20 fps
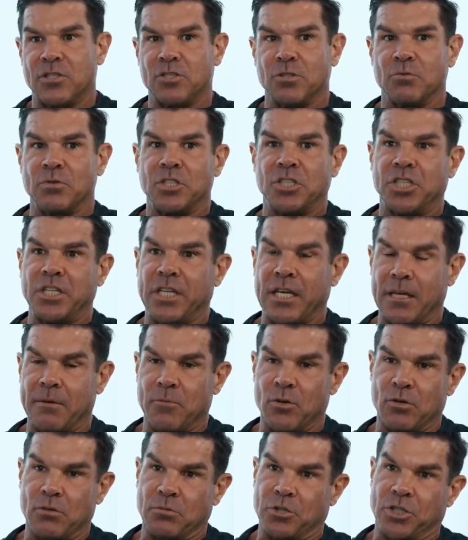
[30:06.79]
So when she came
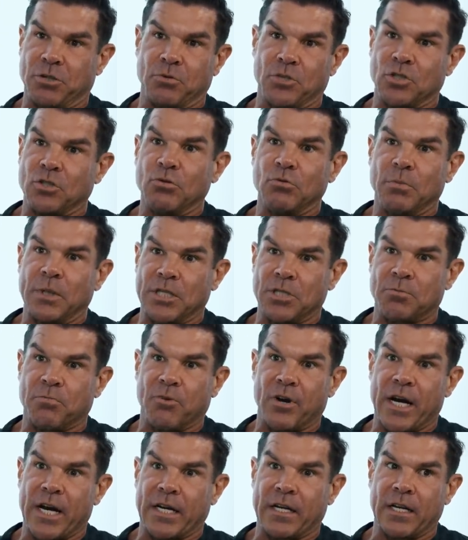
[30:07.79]
home, she was two months
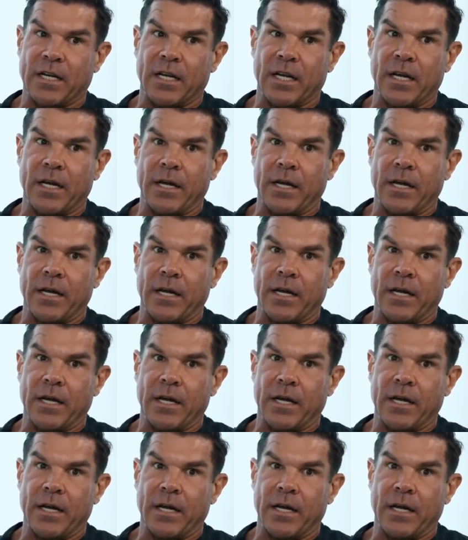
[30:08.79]
pregnant,